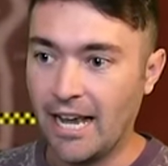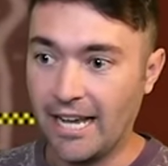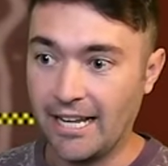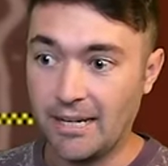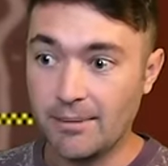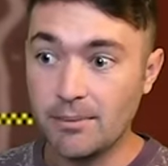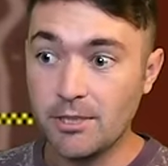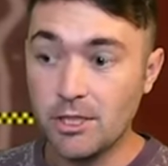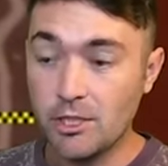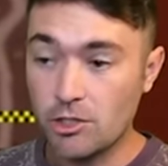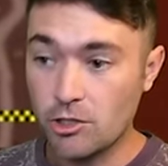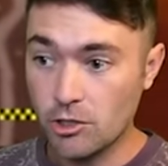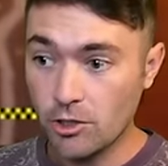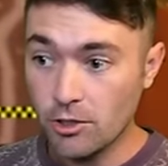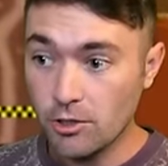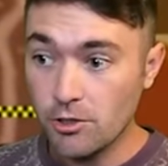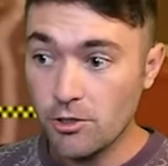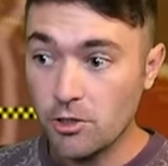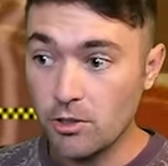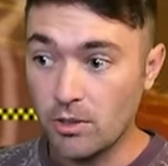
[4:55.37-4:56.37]
And I mean, the
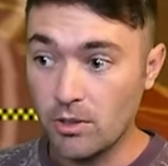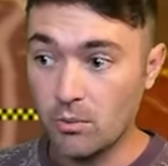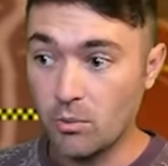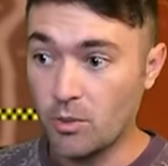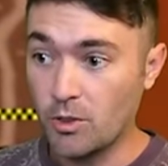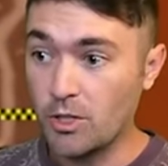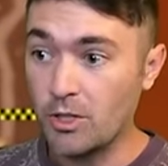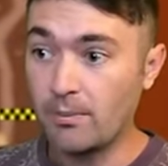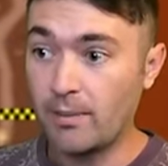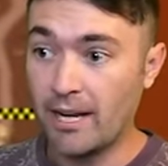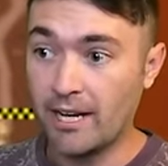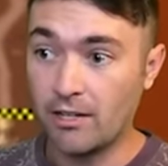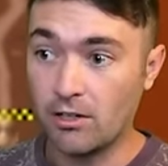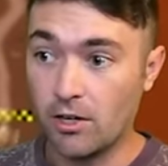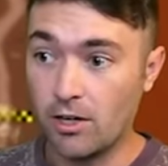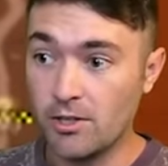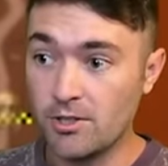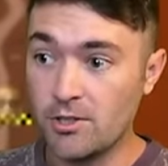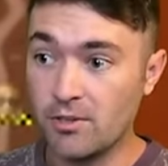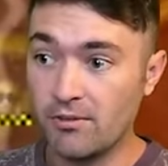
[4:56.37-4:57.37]
Sugar Scoot and Wario Bike are
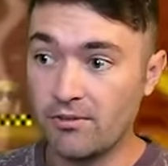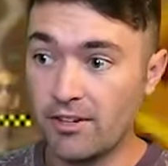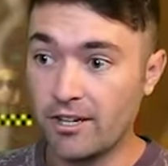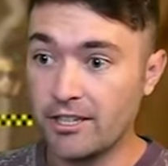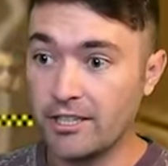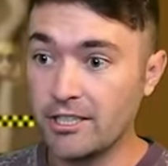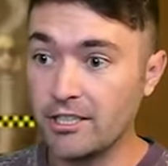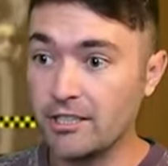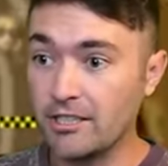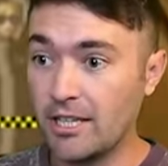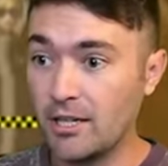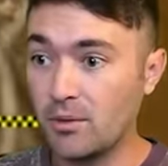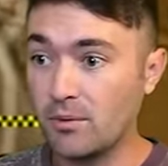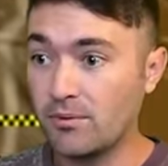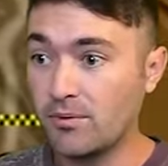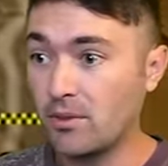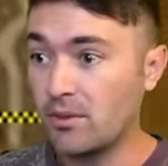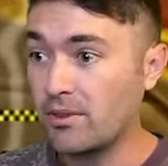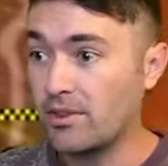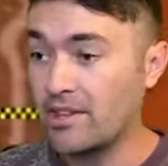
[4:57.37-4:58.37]
also very good. They don't
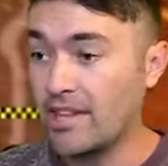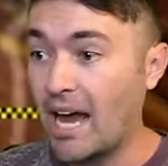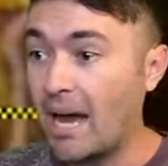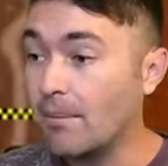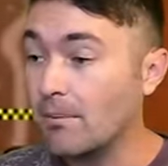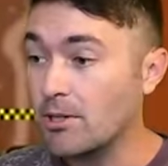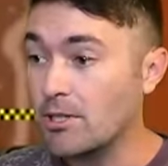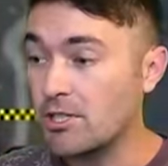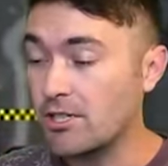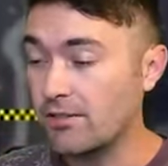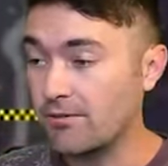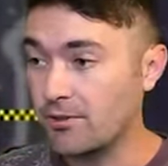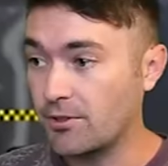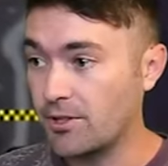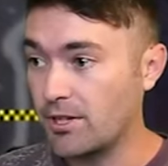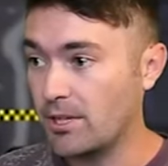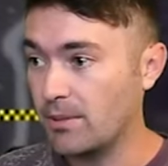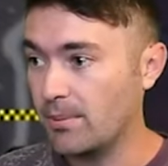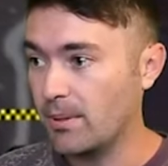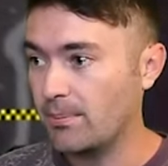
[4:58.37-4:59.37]
feel that much
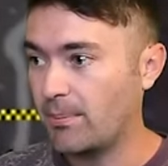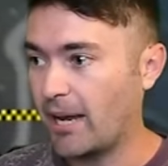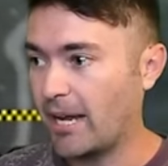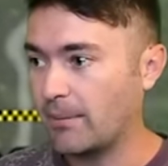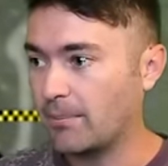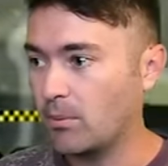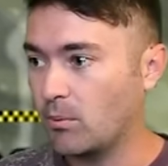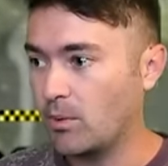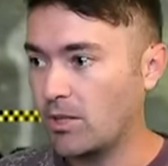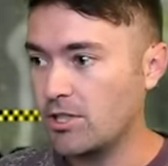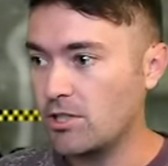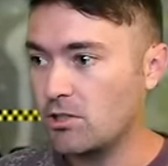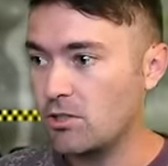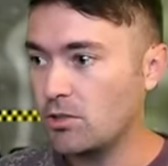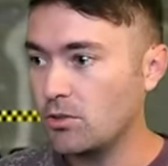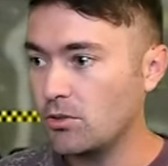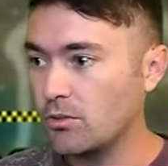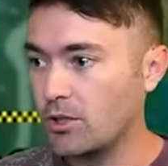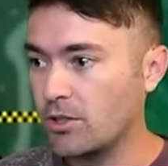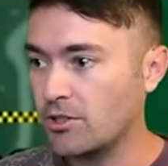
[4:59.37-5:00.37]
different than the bit bike. But once
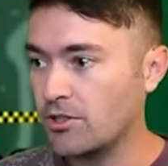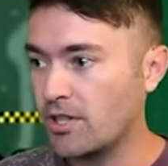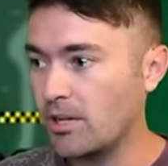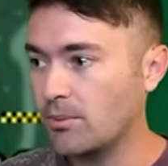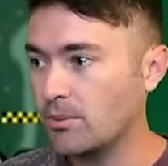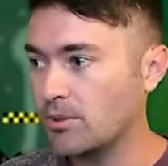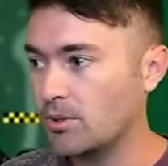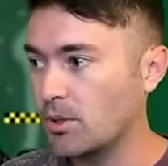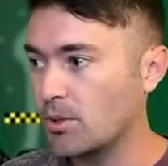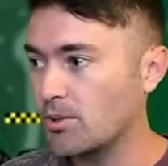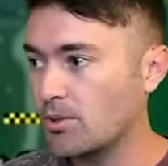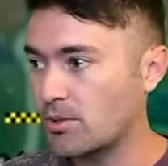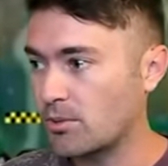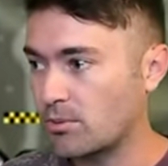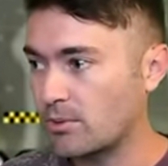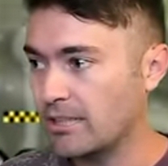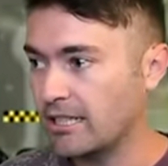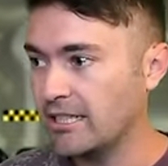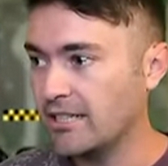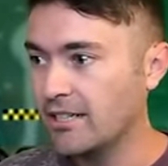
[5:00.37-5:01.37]
you are done with those
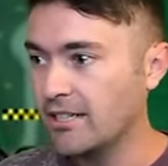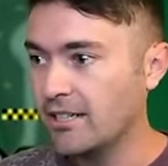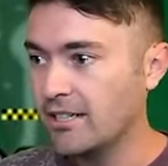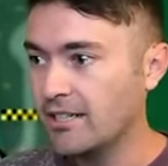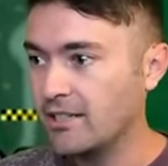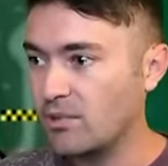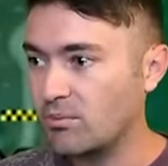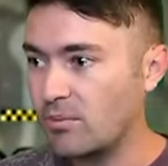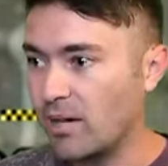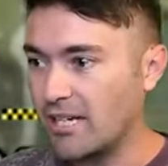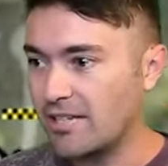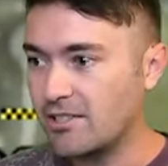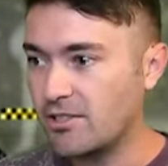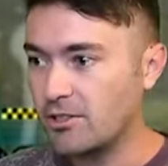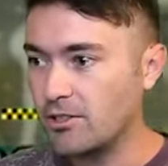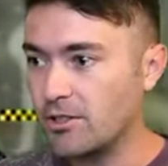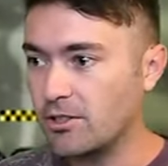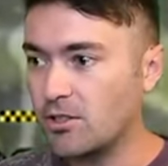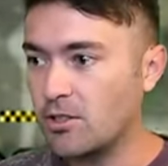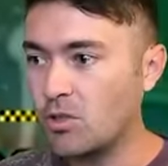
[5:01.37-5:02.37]
three, the rest
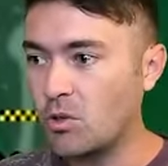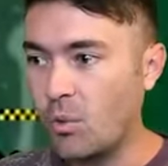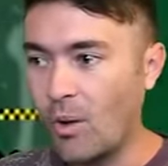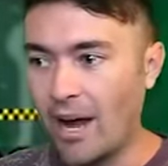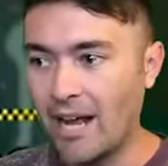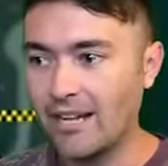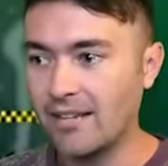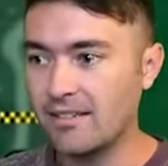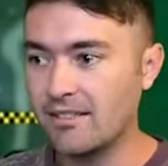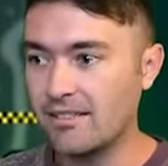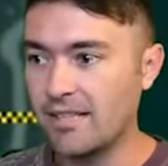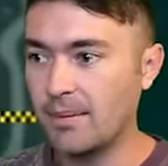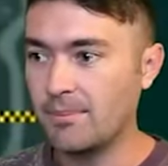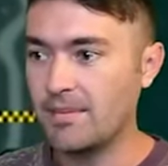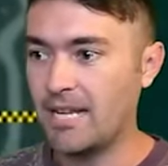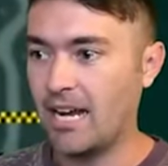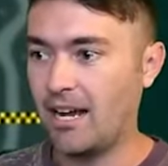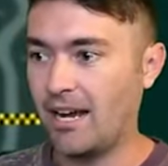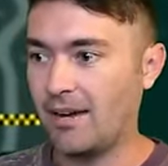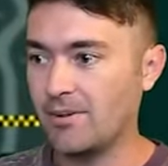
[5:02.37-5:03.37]
are quite a step
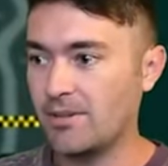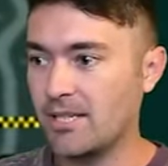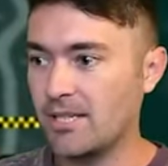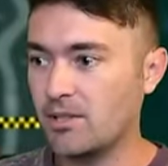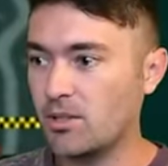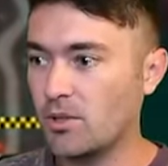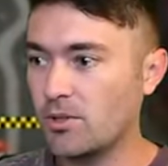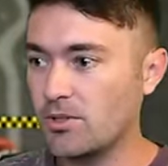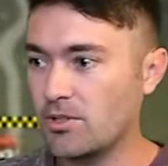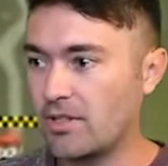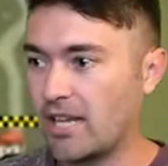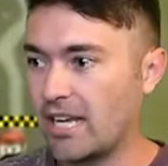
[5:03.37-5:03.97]
down. I would say those are